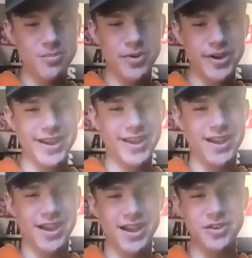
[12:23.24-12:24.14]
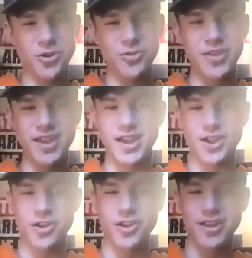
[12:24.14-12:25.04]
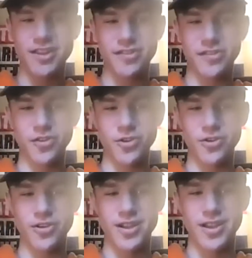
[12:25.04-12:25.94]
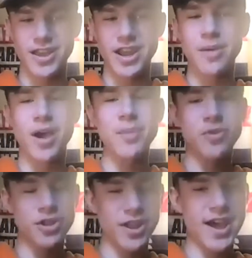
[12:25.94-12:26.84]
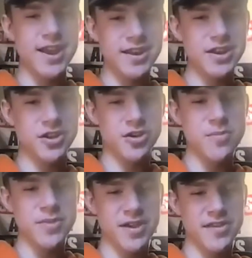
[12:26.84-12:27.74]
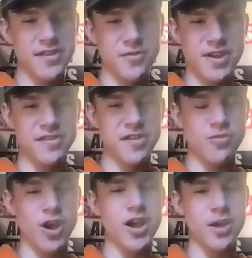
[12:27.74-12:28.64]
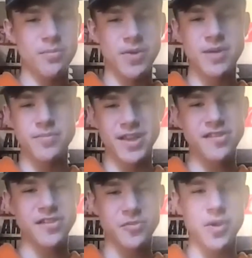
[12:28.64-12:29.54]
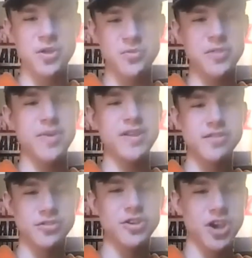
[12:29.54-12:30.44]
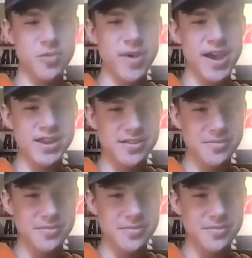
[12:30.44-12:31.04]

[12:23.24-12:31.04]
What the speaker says: but I don't think I heard it. So, and I'm glad I didn't hear it, because if he had said rock, my instincts probably would have been to look up at it.